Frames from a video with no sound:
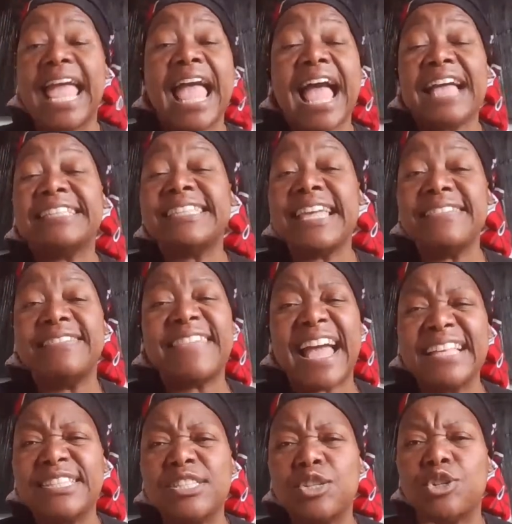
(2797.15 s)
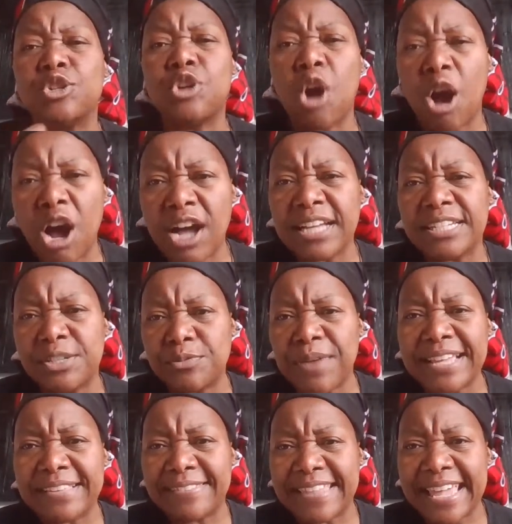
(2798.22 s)
I said, that's God
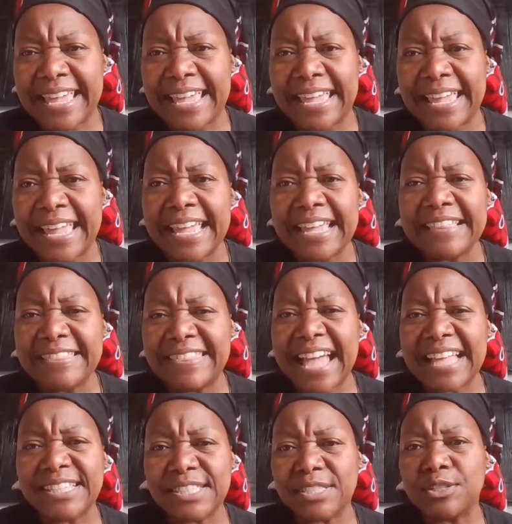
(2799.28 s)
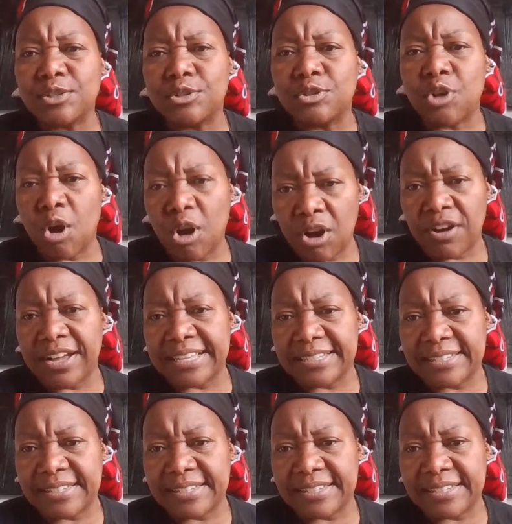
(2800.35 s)
right there. That's God.